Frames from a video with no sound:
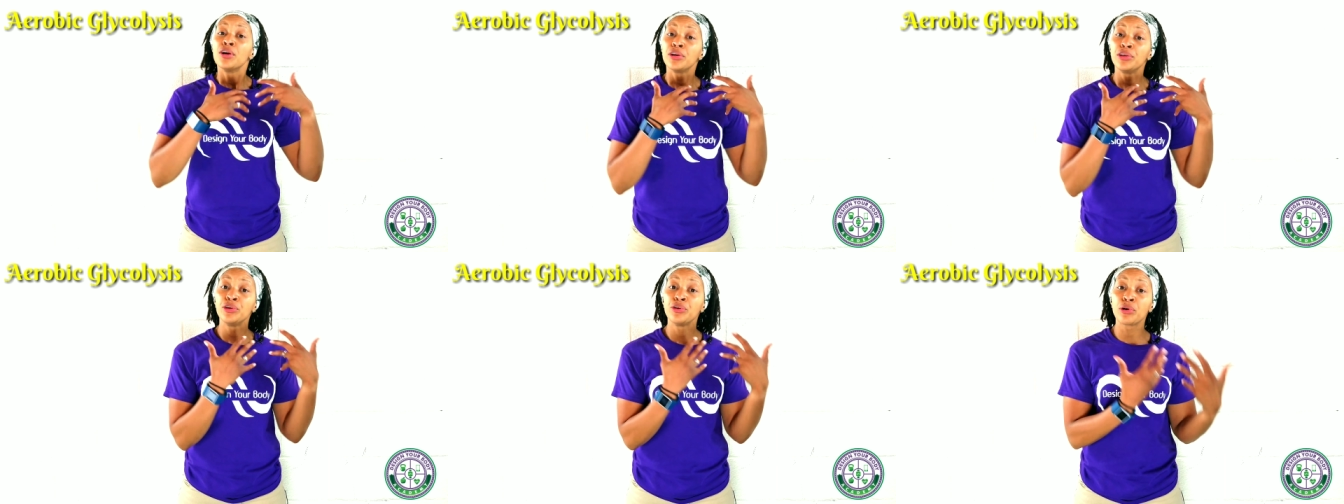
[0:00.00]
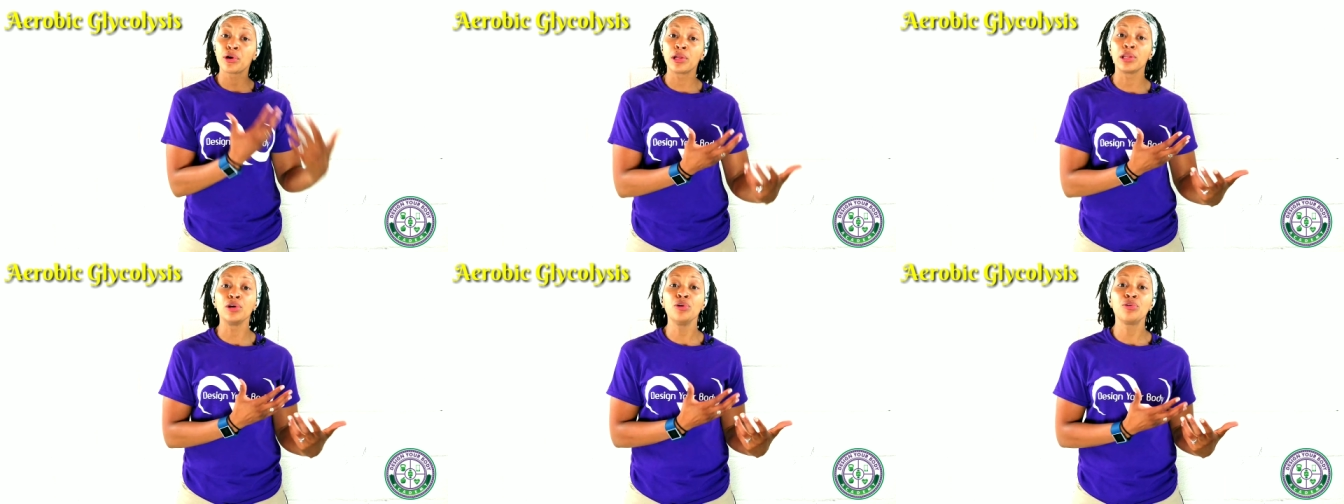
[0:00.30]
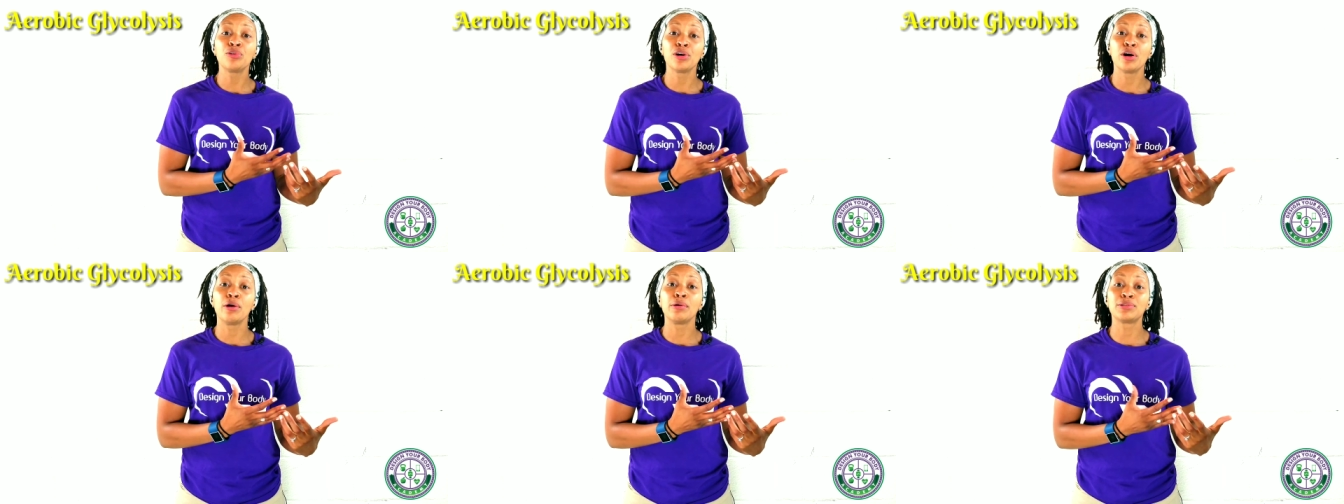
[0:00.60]
your
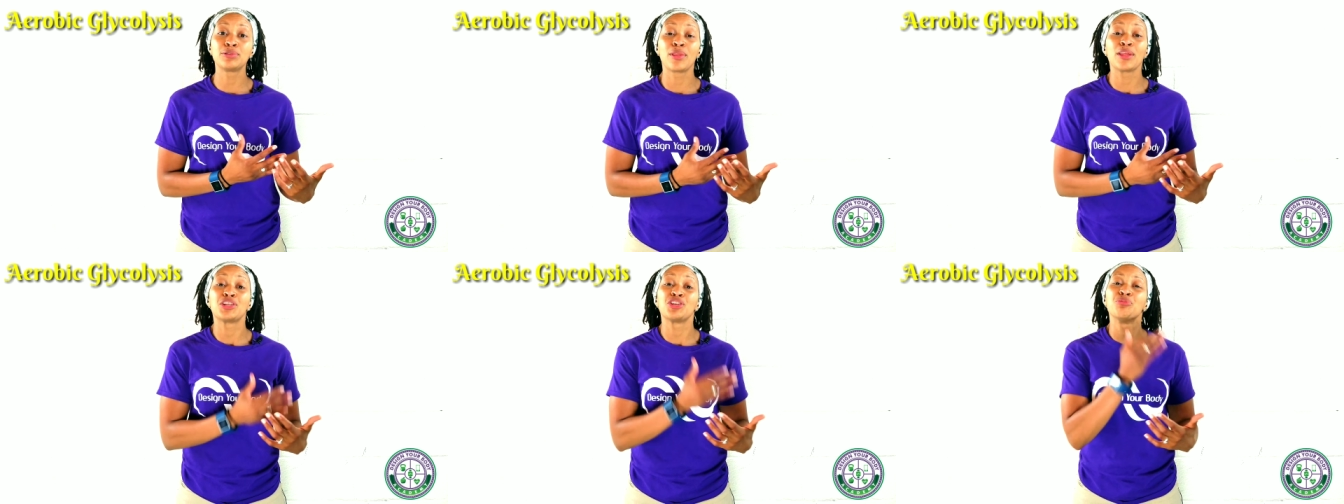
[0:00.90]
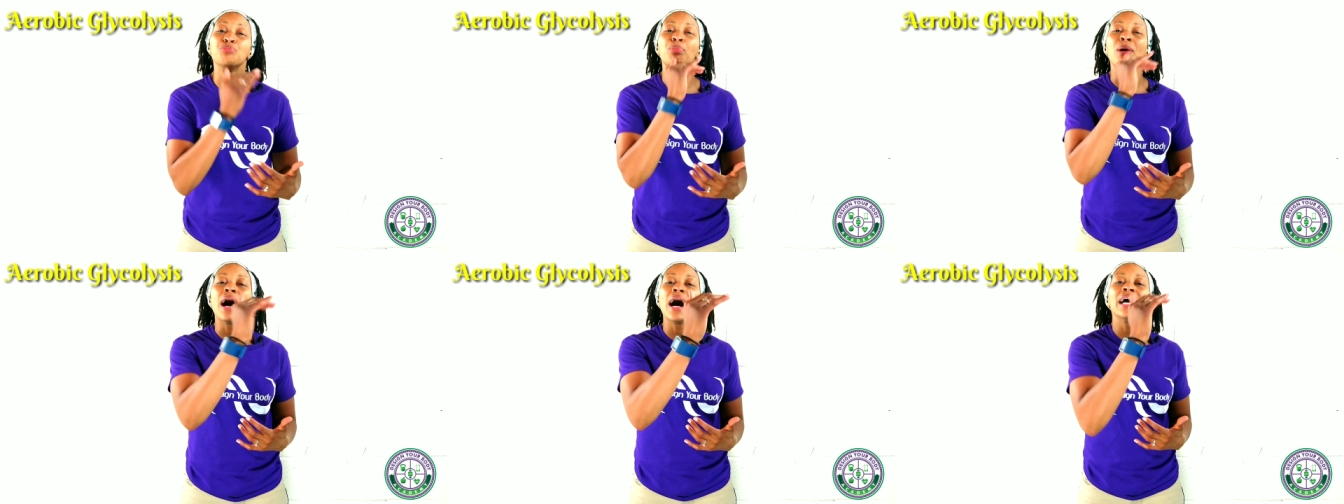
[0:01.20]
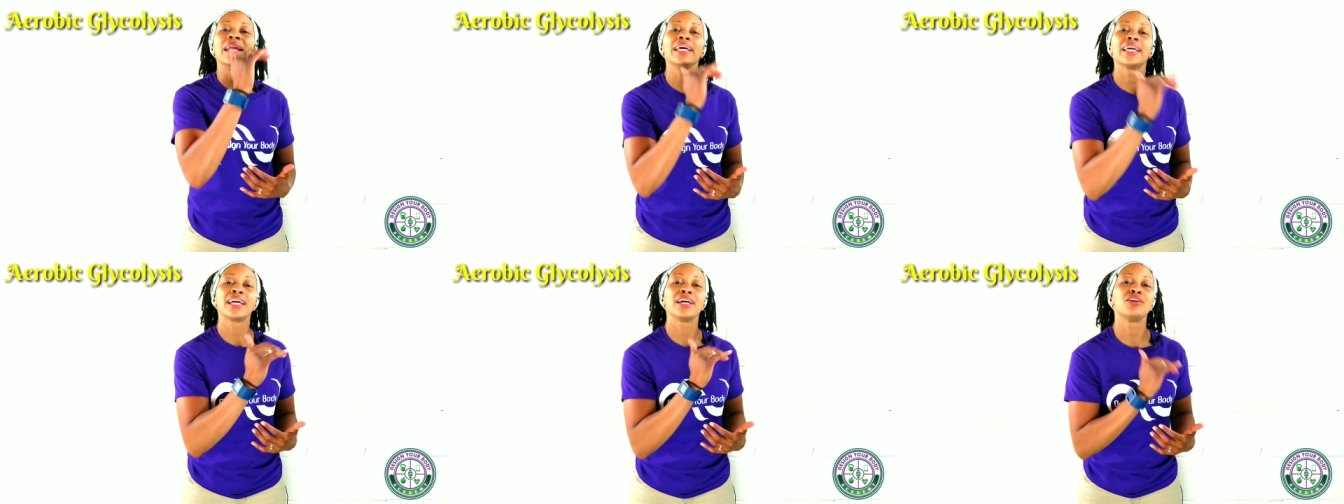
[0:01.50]
glucose so that your
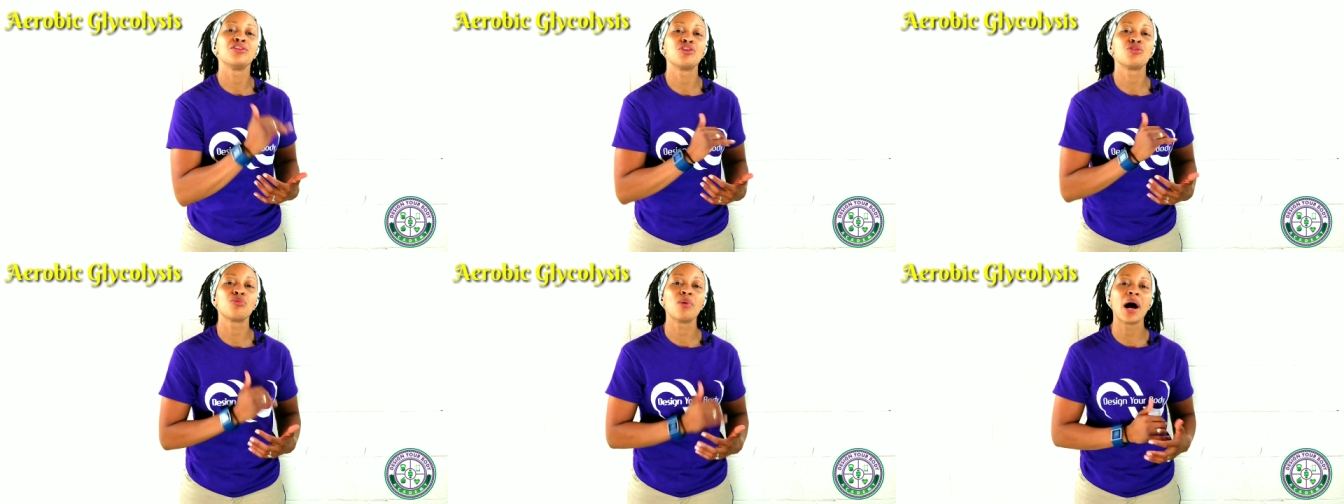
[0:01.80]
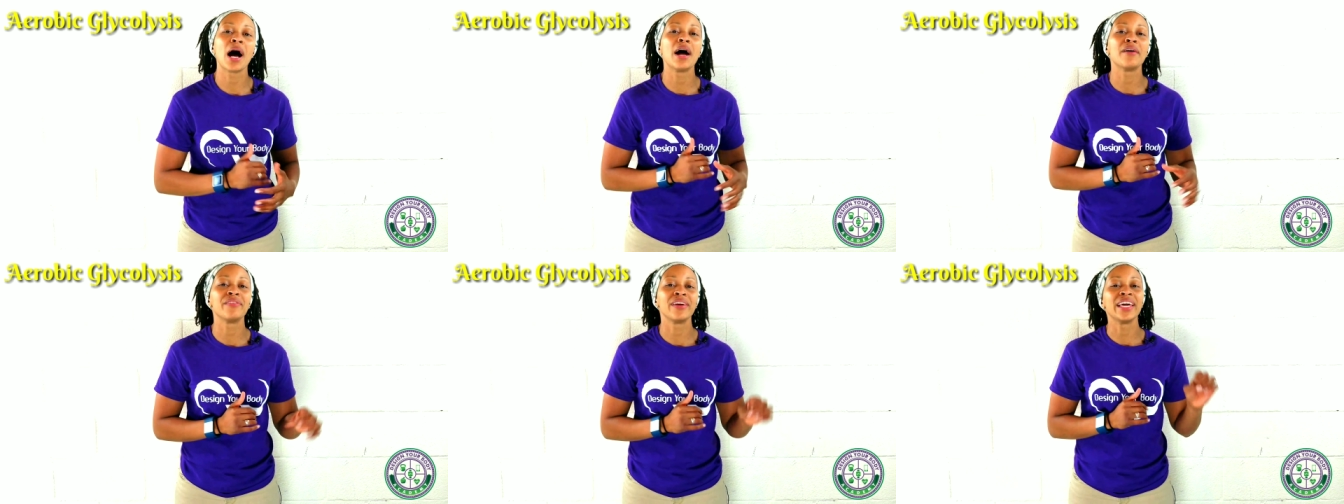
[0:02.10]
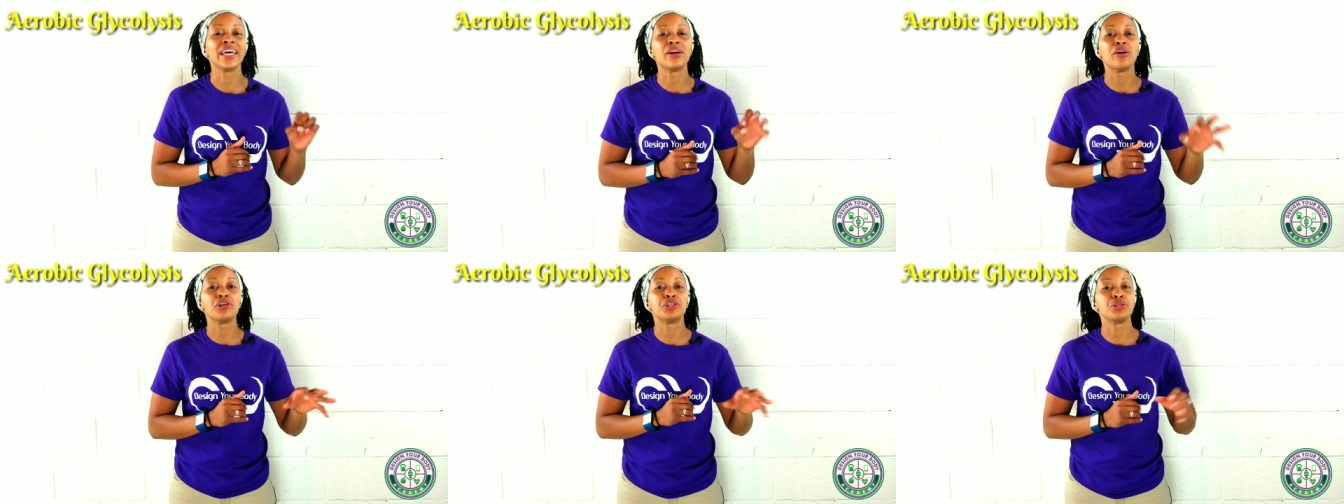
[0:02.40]
body can derive
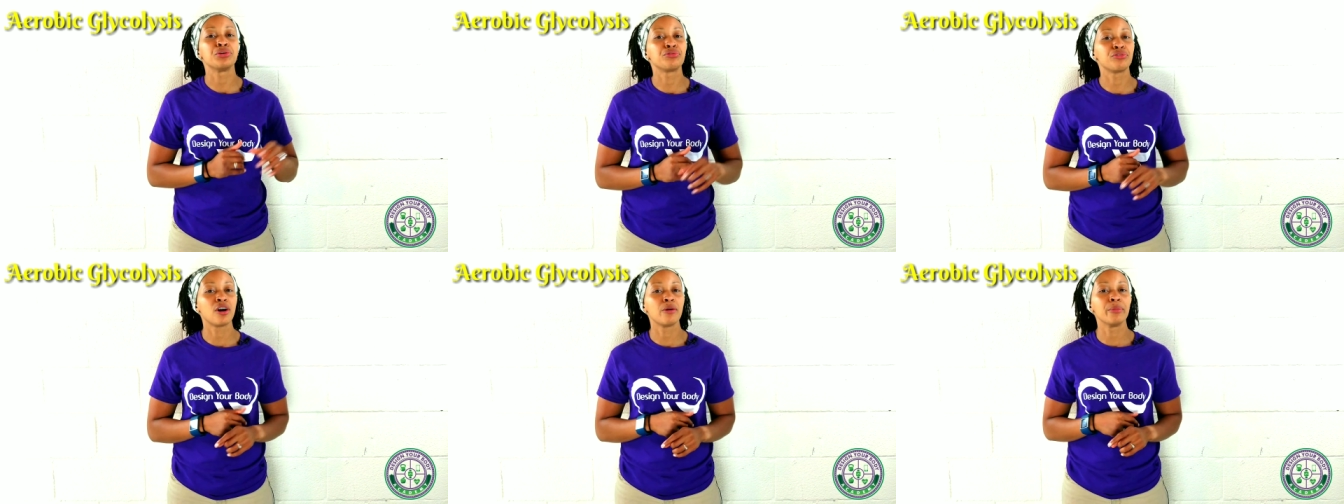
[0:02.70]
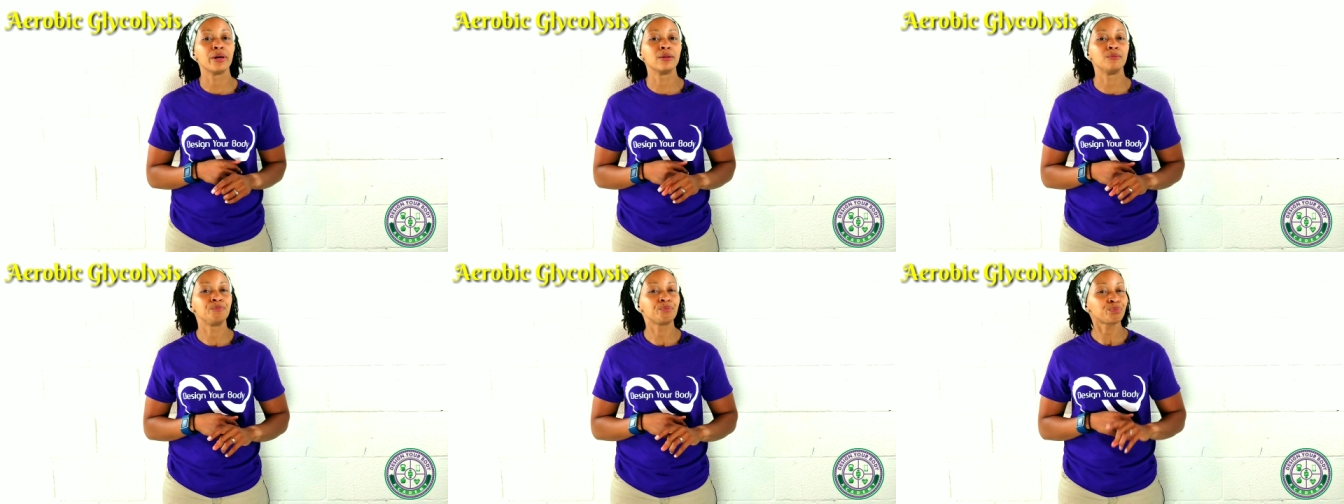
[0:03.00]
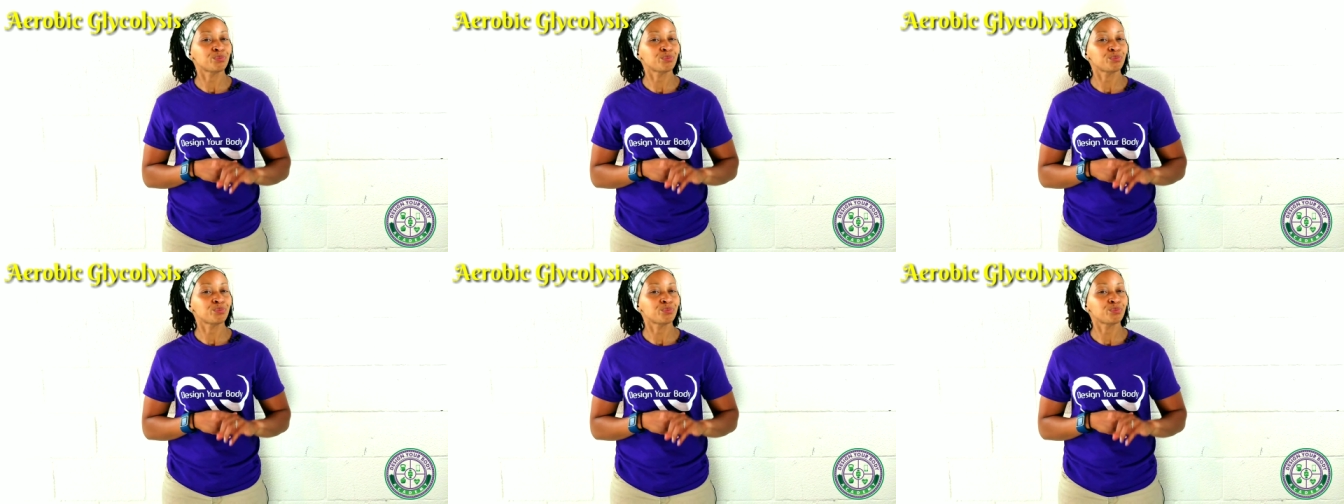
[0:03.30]
energy from it.